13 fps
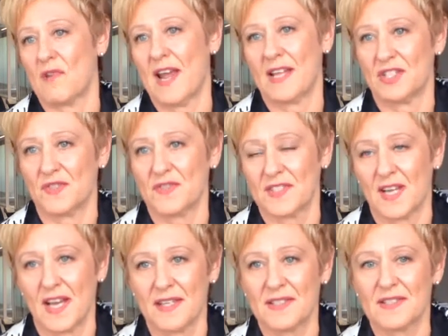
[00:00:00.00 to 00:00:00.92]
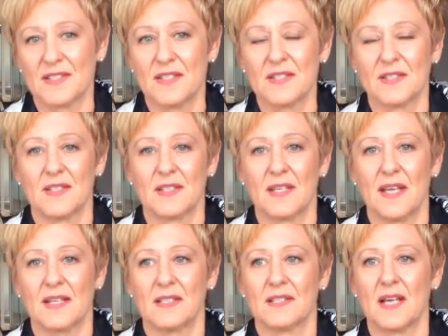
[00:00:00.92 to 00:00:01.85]
range of sciences
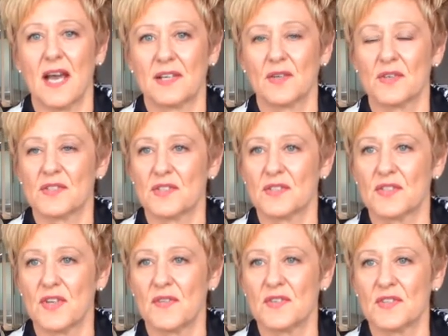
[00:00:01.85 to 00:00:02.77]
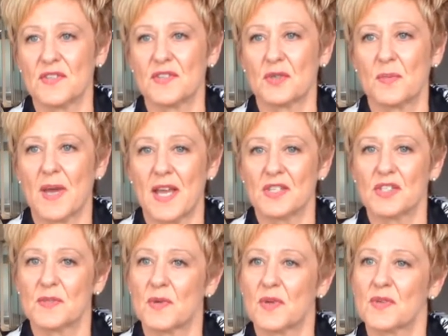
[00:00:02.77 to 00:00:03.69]
and diagnostic services to
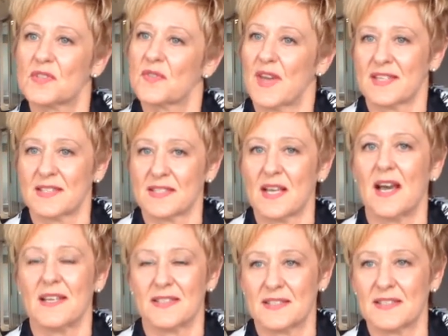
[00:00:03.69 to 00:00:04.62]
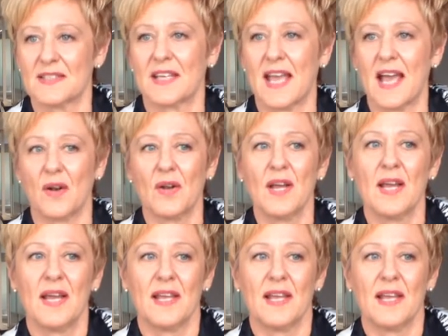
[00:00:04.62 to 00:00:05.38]
patients because of our size and scale,